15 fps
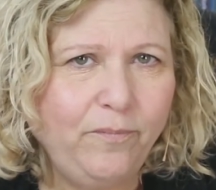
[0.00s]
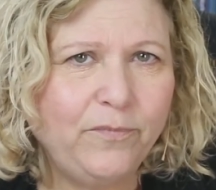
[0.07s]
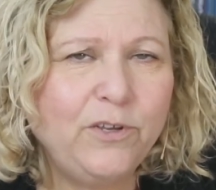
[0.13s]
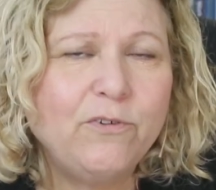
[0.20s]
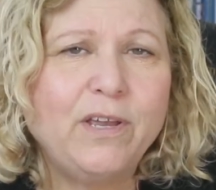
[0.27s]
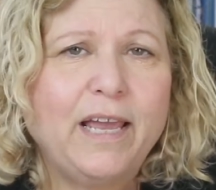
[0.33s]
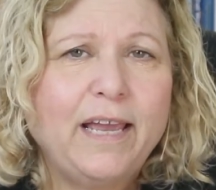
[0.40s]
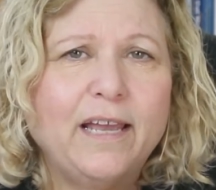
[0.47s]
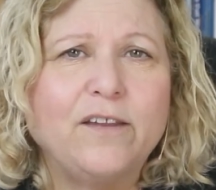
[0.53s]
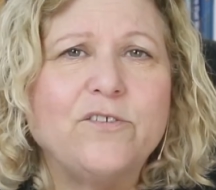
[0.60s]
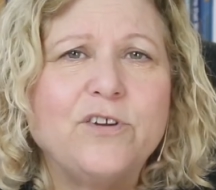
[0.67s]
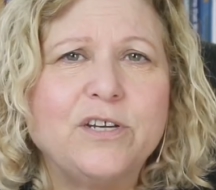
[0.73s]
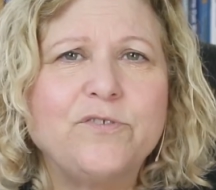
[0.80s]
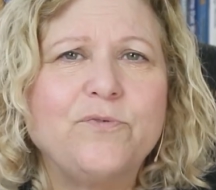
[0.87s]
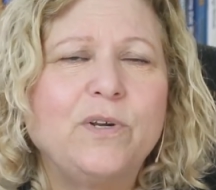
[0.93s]
you
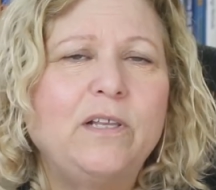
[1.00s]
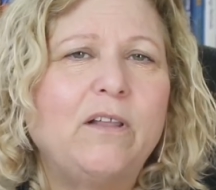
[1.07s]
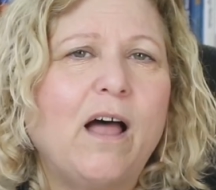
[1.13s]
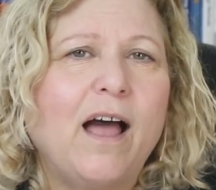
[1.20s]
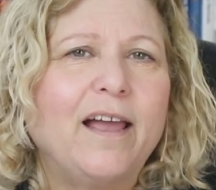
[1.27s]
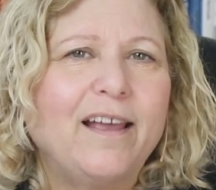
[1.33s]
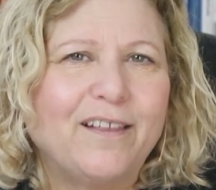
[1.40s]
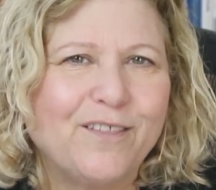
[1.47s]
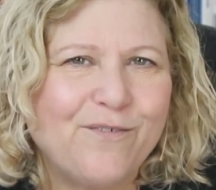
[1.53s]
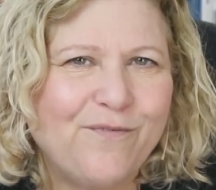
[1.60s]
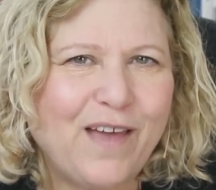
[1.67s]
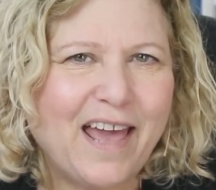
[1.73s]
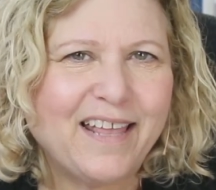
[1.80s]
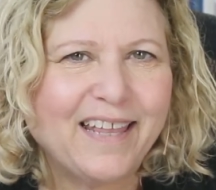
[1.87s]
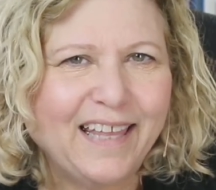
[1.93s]
can't just rely on the
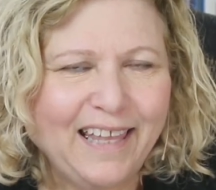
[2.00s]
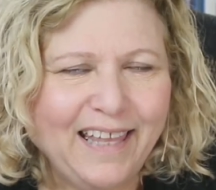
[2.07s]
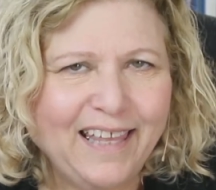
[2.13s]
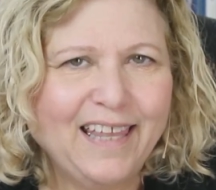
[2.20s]
fact